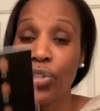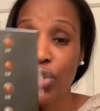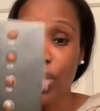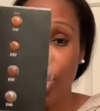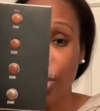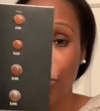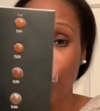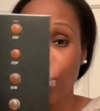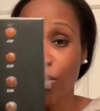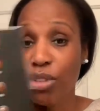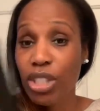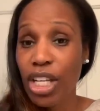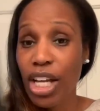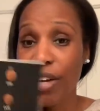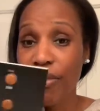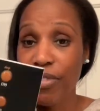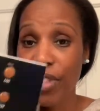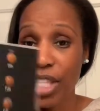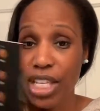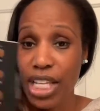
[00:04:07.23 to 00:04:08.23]
So
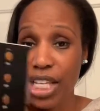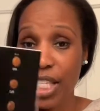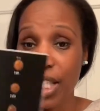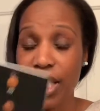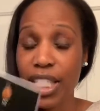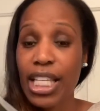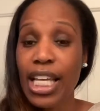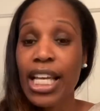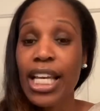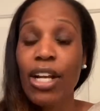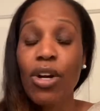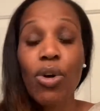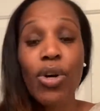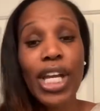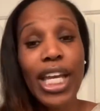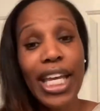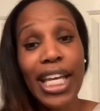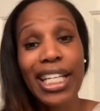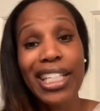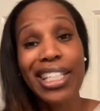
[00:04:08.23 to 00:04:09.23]
love this.
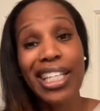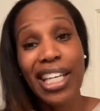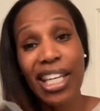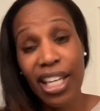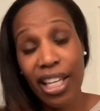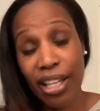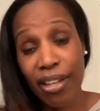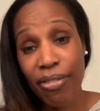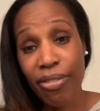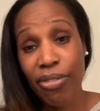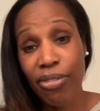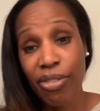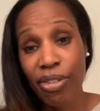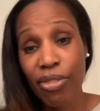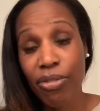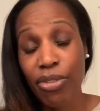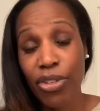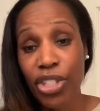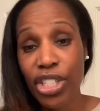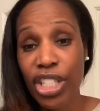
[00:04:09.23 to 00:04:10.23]
And if
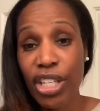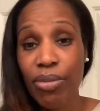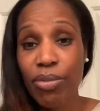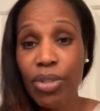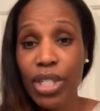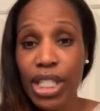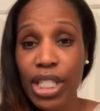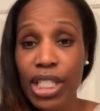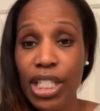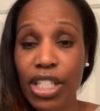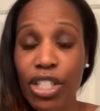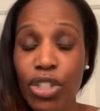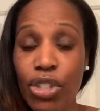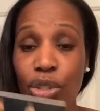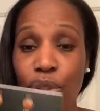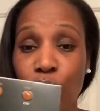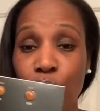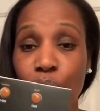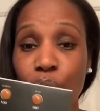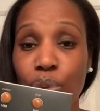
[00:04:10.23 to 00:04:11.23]
for some reason
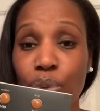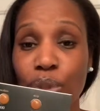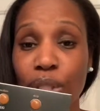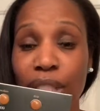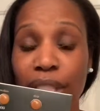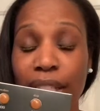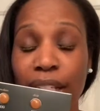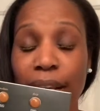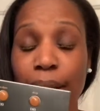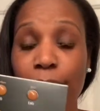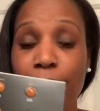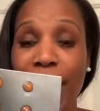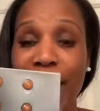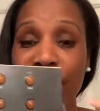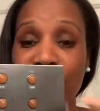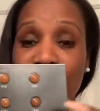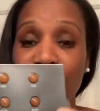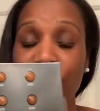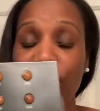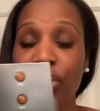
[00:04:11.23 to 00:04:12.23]
you
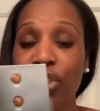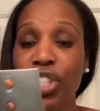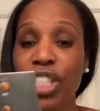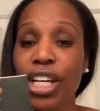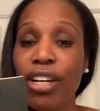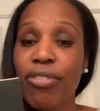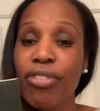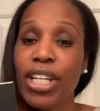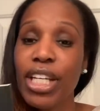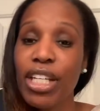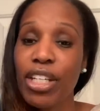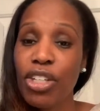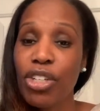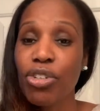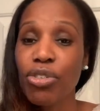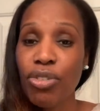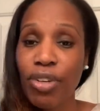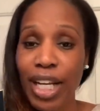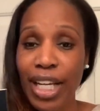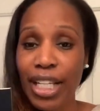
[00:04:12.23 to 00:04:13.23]
matched yourself
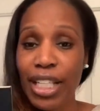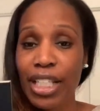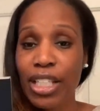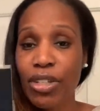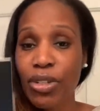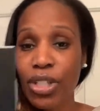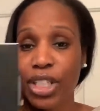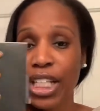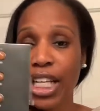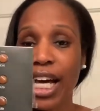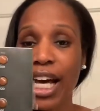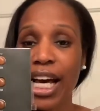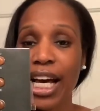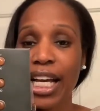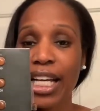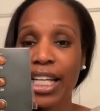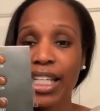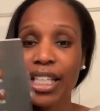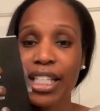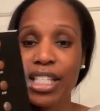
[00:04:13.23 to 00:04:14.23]
incorrectly
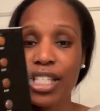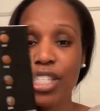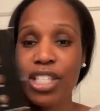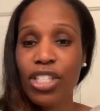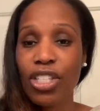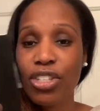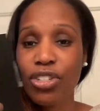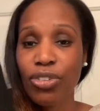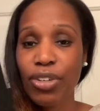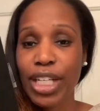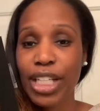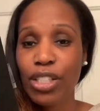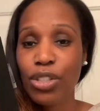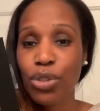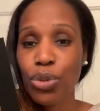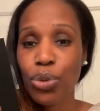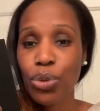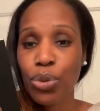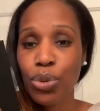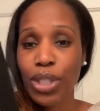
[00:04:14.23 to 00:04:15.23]
online, this is a great
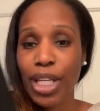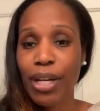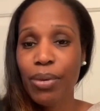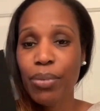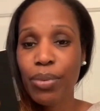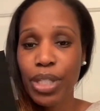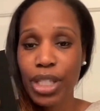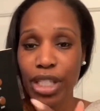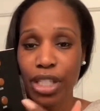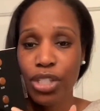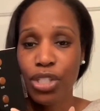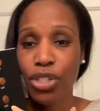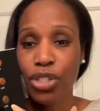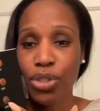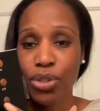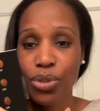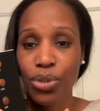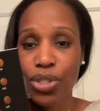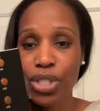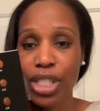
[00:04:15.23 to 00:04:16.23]
tool that we can
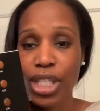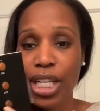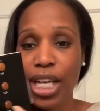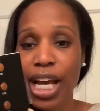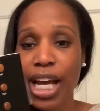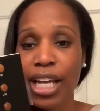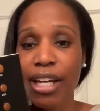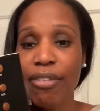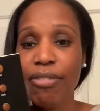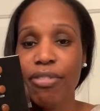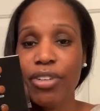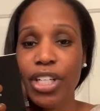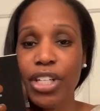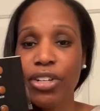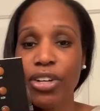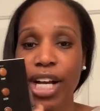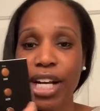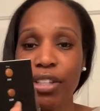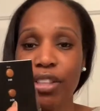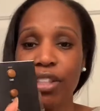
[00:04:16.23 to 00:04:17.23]
use to kind of
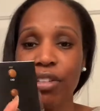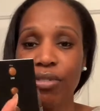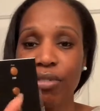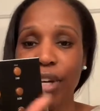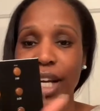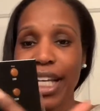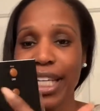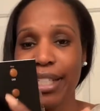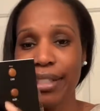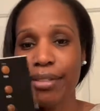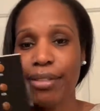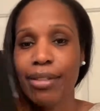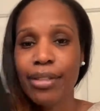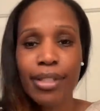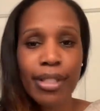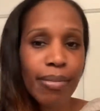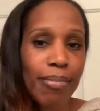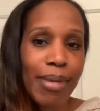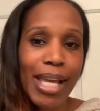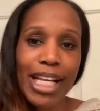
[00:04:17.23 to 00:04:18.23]
figure out the right
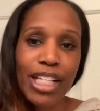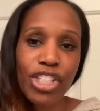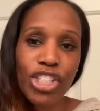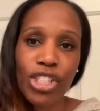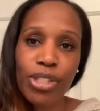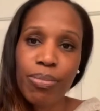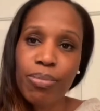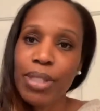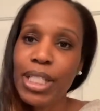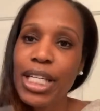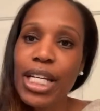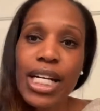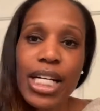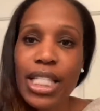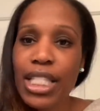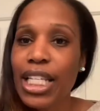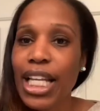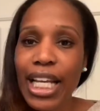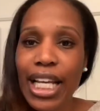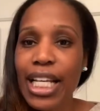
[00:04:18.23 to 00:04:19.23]
matching
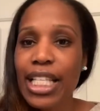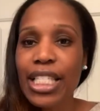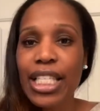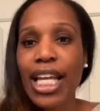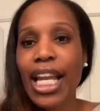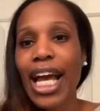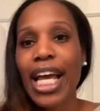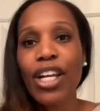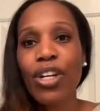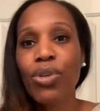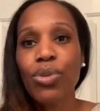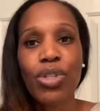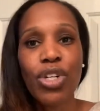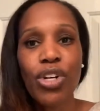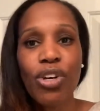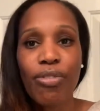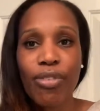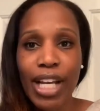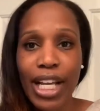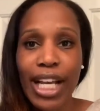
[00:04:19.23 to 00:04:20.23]
because like I said, I don't
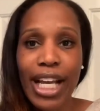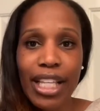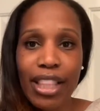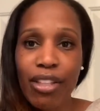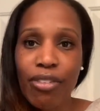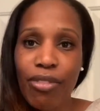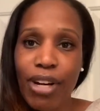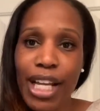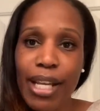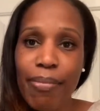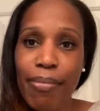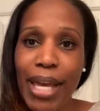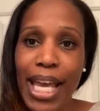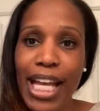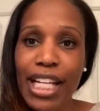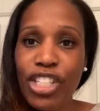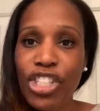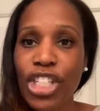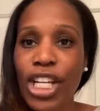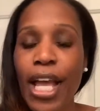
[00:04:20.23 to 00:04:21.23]
know if I got the right
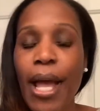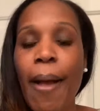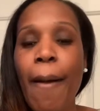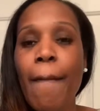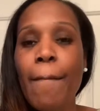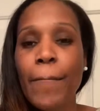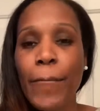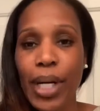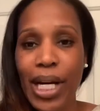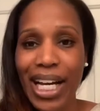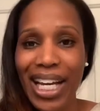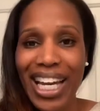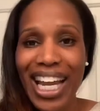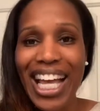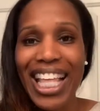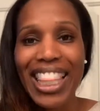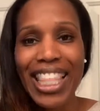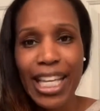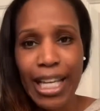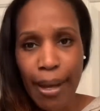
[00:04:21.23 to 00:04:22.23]
match, but I
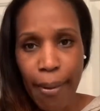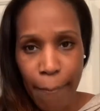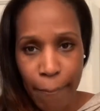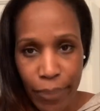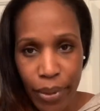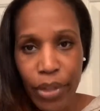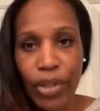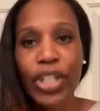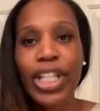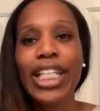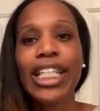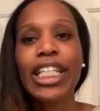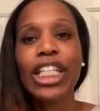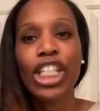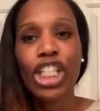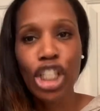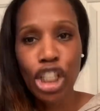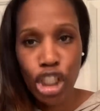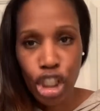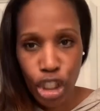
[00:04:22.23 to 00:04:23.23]
think I'm pretty
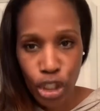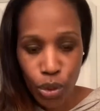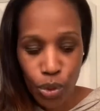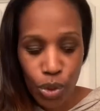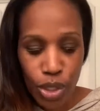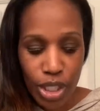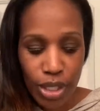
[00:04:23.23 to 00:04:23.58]
close.